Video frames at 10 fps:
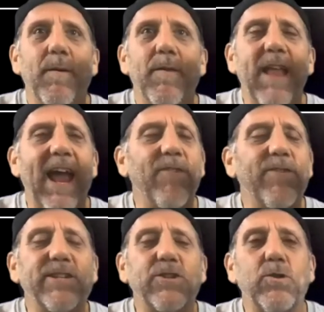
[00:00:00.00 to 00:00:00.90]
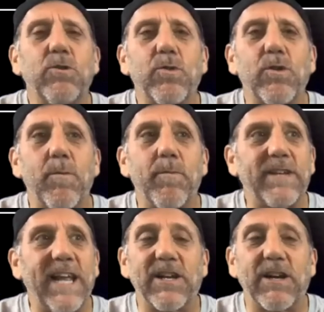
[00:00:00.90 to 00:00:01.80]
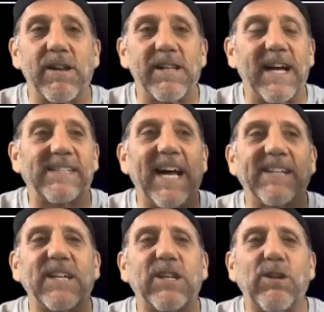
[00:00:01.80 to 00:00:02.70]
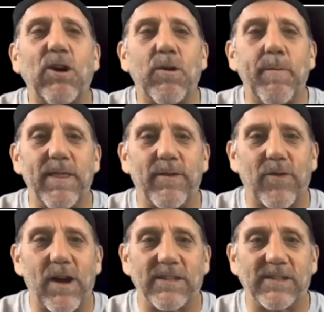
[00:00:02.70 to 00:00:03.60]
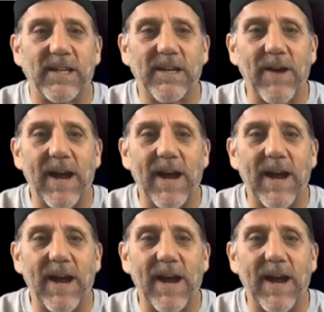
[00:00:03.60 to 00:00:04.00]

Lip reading: Every schoolroom, kindergarten class has a globe in the front, right?